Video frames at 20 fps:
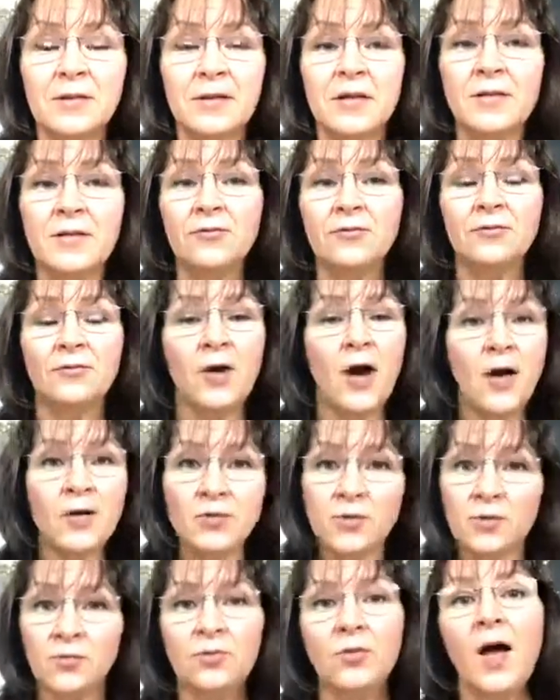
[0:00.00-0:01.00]
in
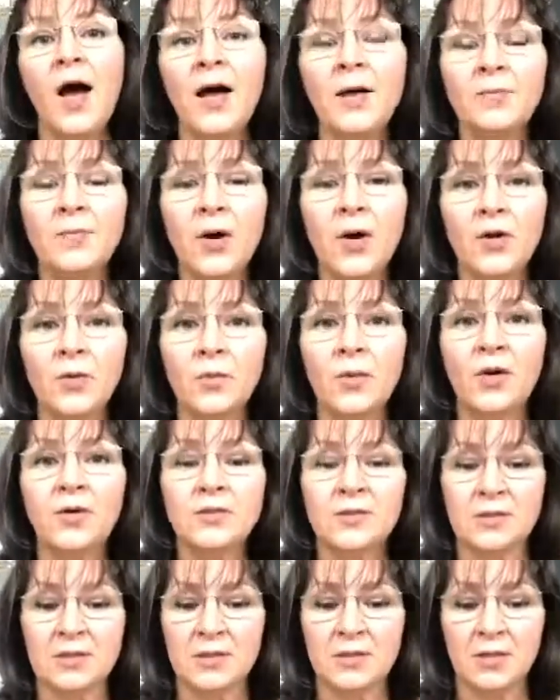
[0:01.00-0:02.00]
fight or flight mode
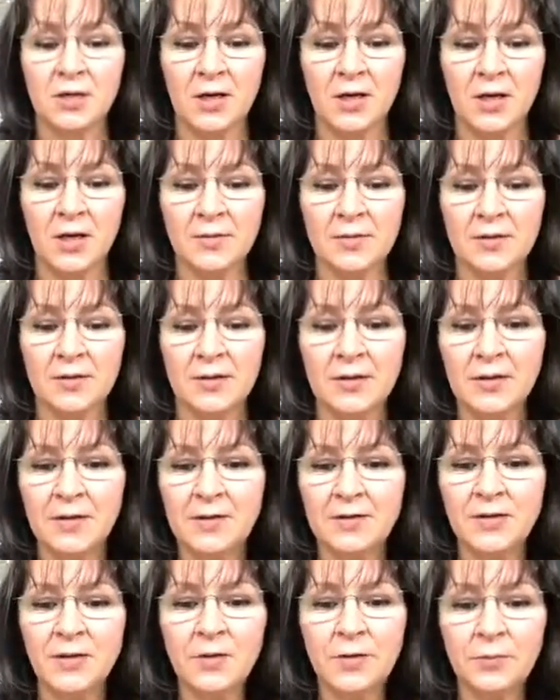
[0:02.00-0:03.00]
most of the times.
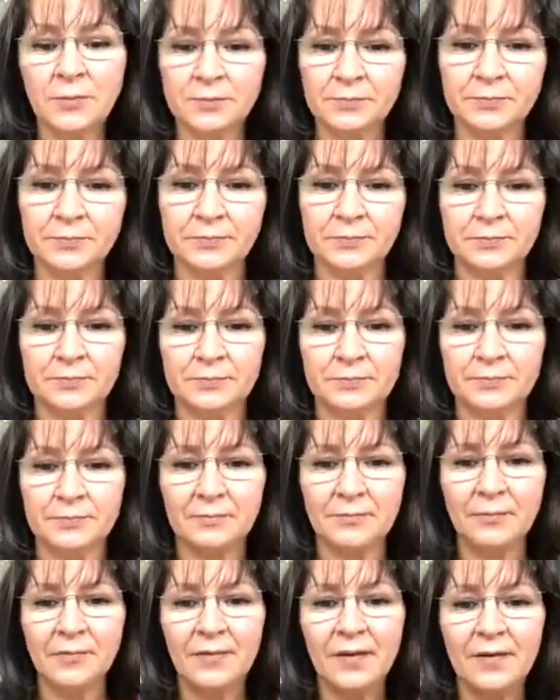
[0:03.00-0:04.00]
So
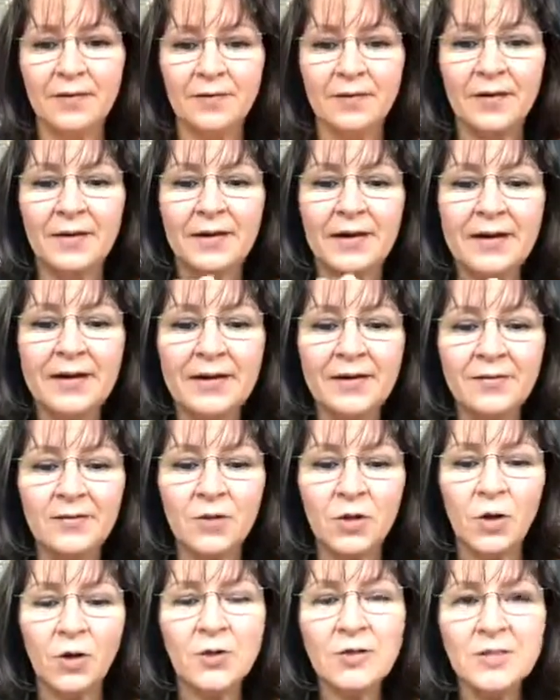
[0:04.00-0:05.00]
the negative
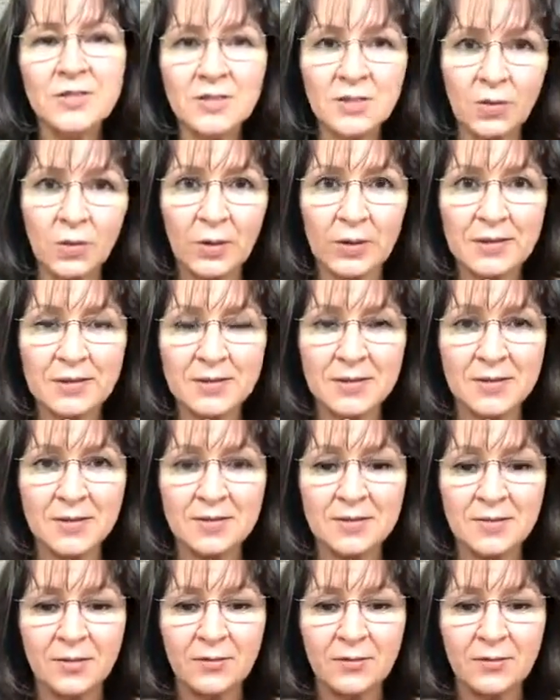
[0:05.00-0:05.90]
consequences,